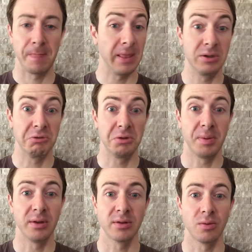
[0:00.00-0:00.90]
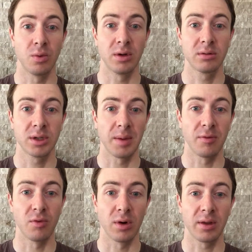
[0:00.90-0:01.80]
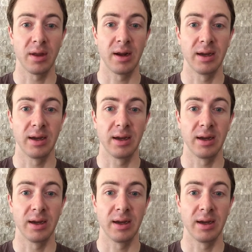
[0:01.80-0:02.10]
It just depends on what type of work that